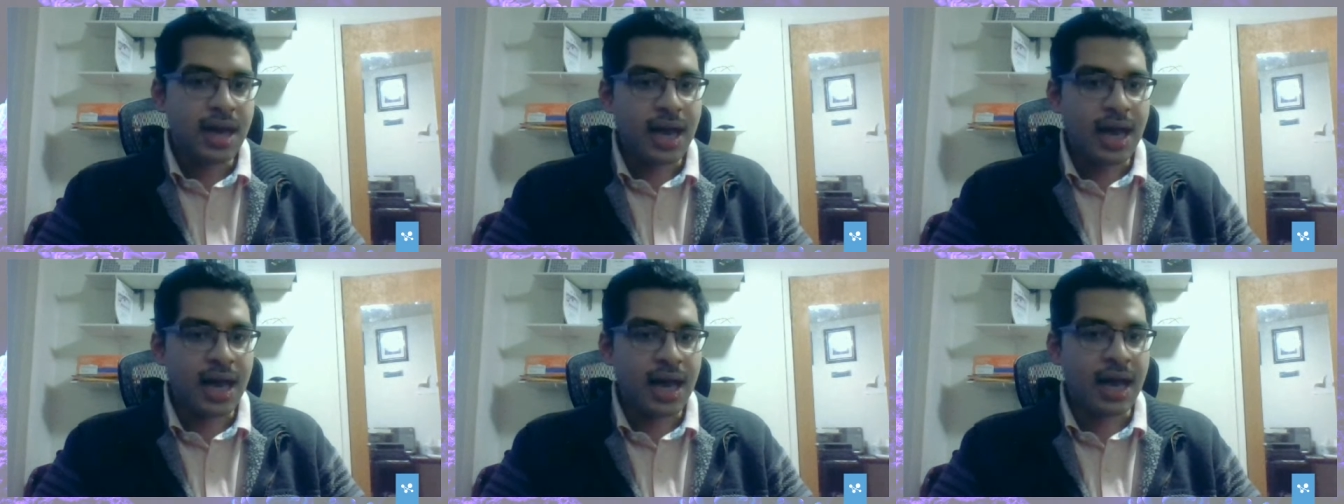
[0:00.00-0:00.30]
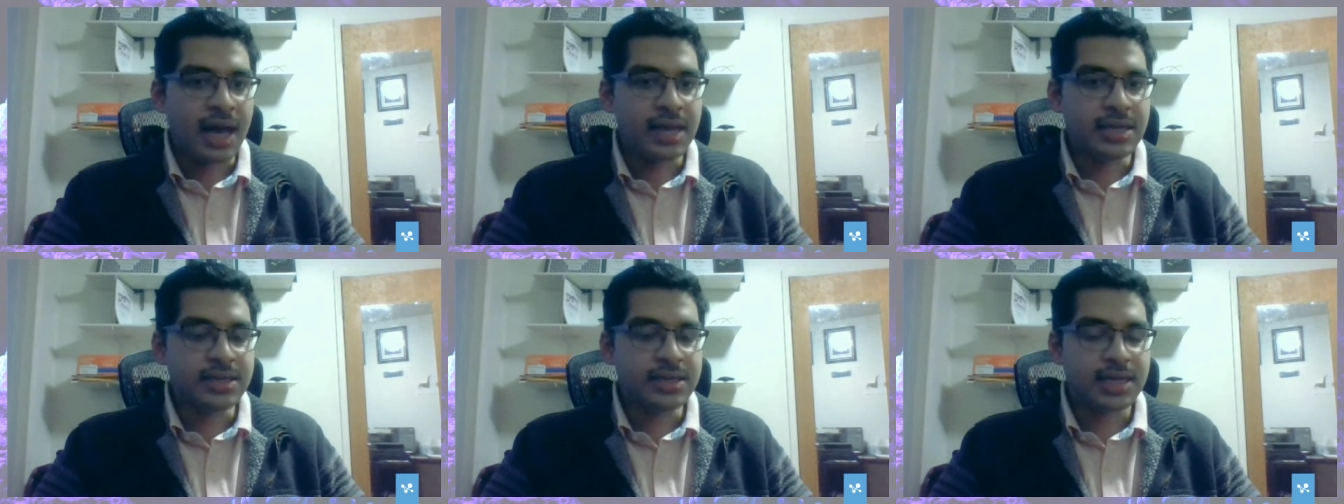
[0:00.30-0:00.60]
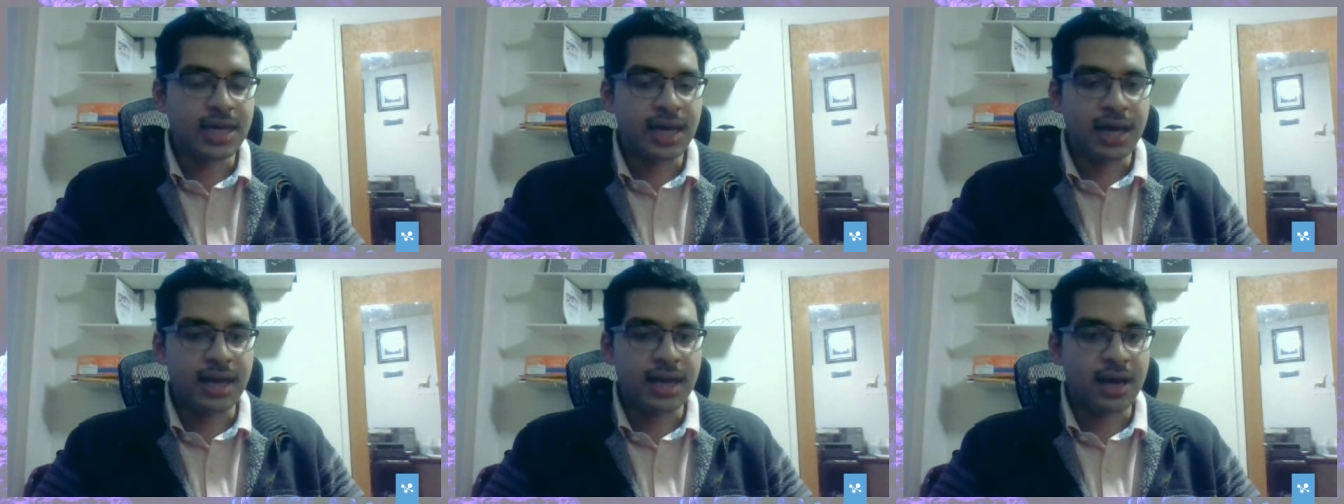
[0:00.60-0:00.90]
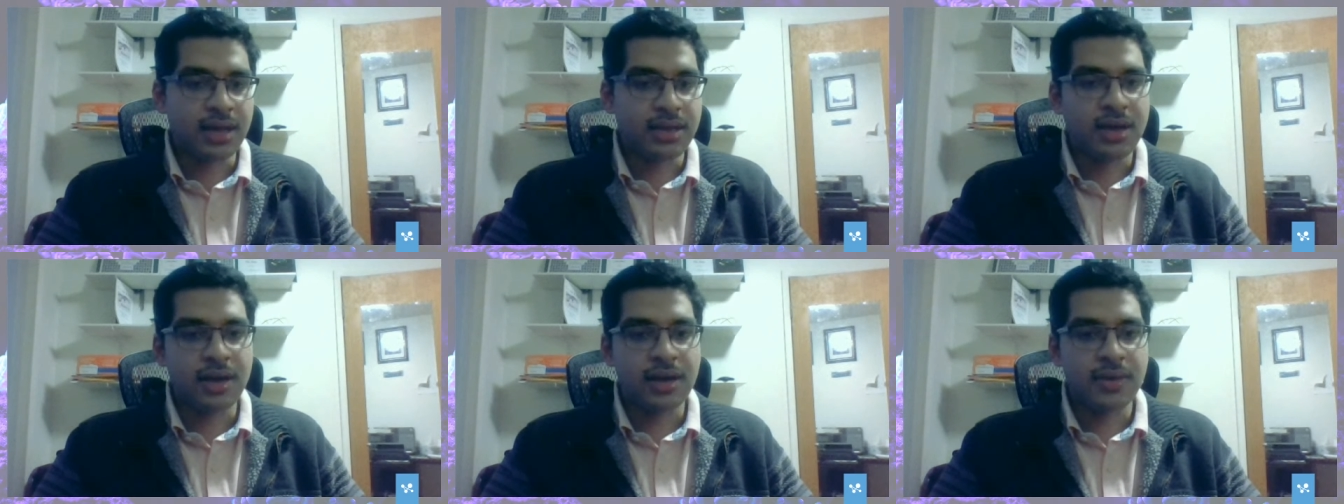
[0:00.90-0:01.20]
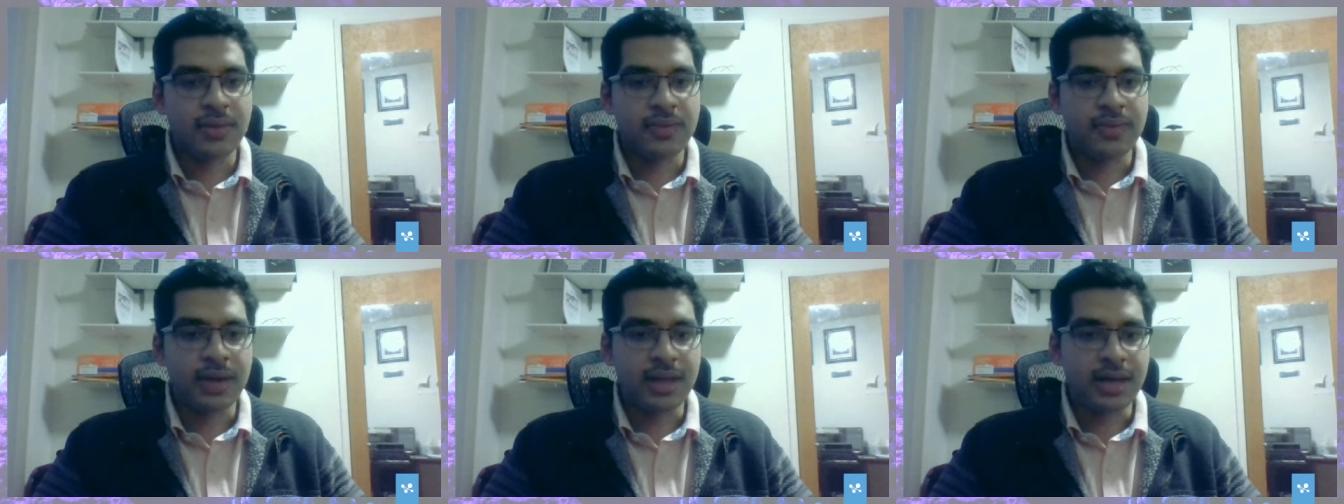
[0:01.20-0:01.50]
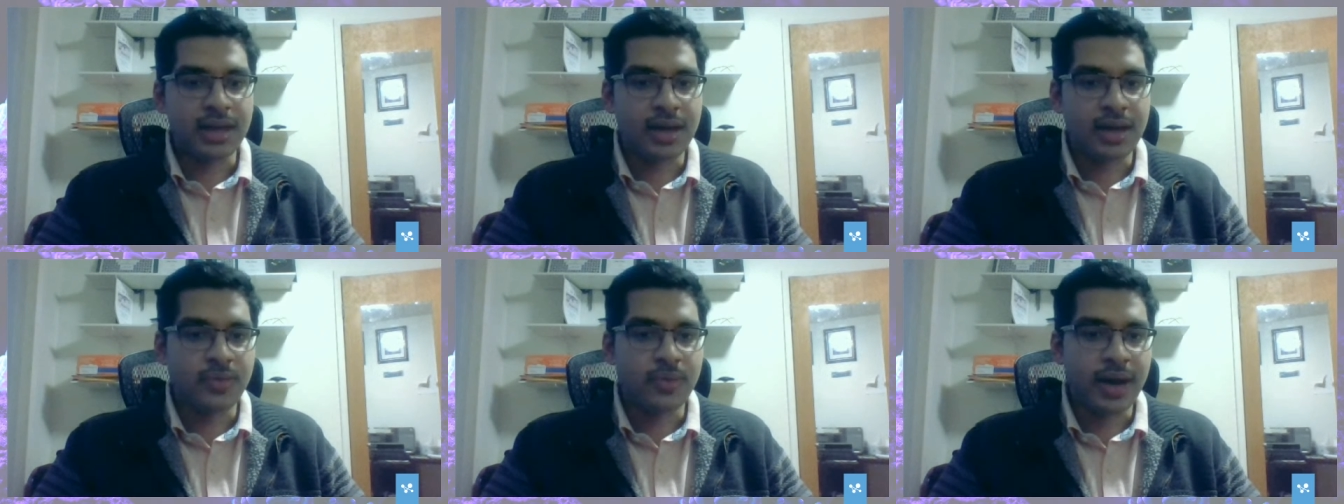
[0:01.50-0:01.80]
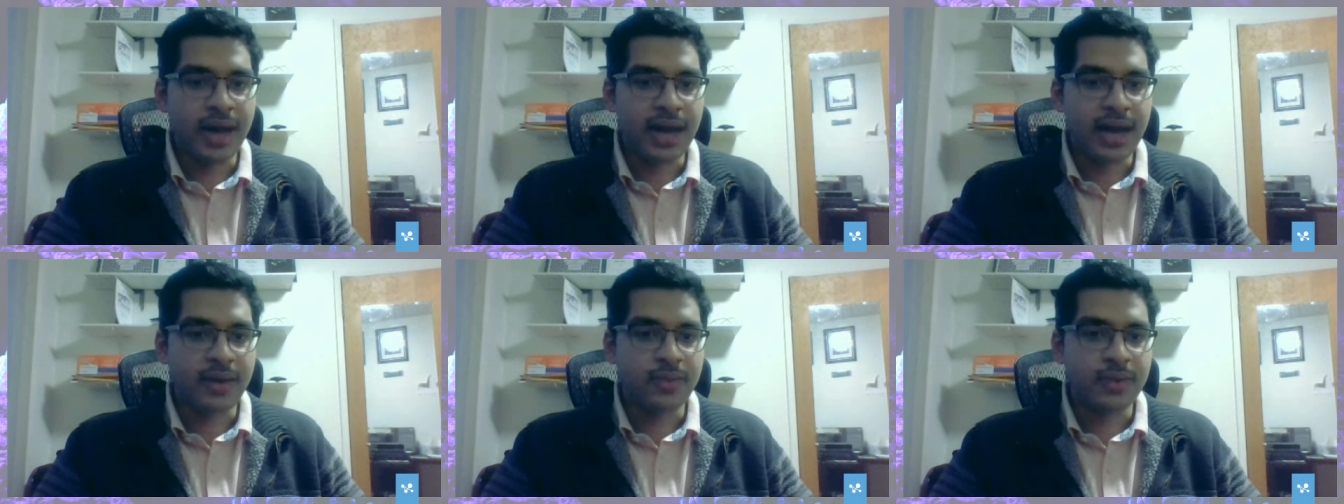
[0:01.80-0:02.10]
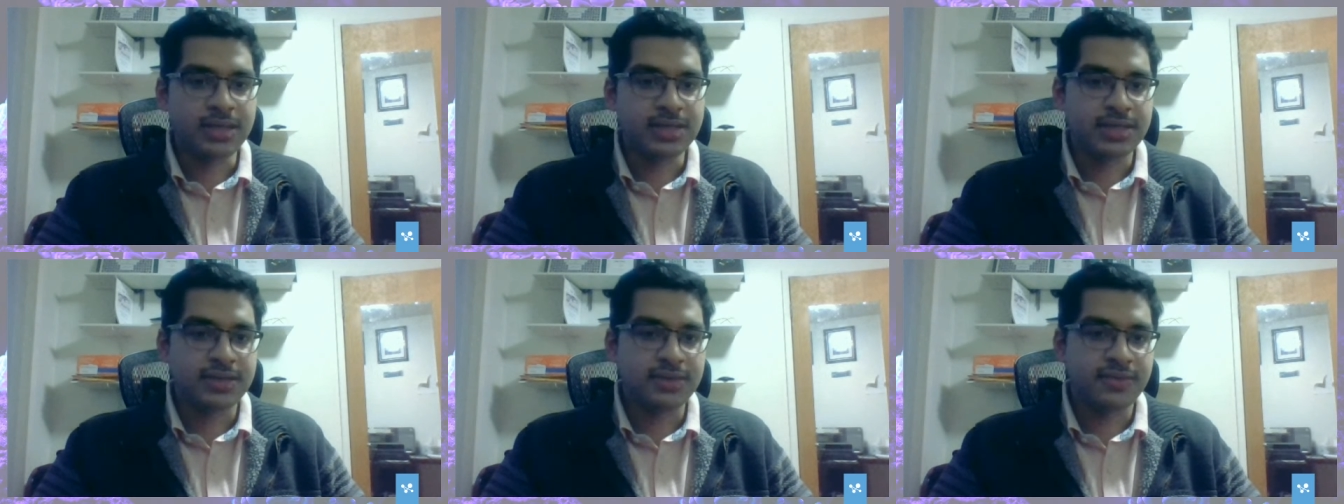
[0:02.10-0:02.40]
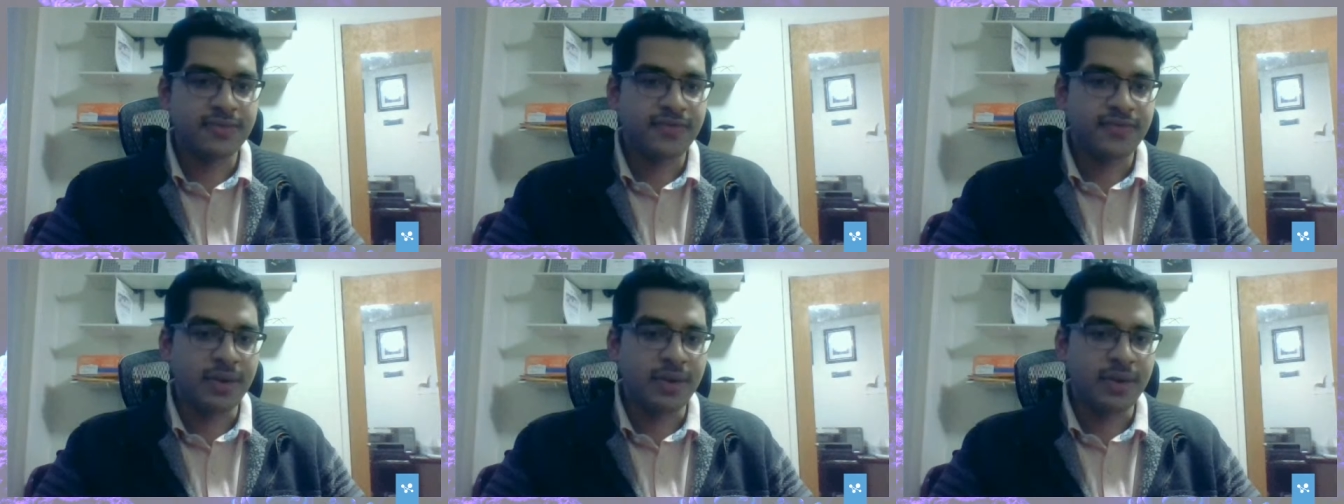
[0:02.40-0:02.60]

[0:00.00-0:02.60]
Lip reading: And another really good way was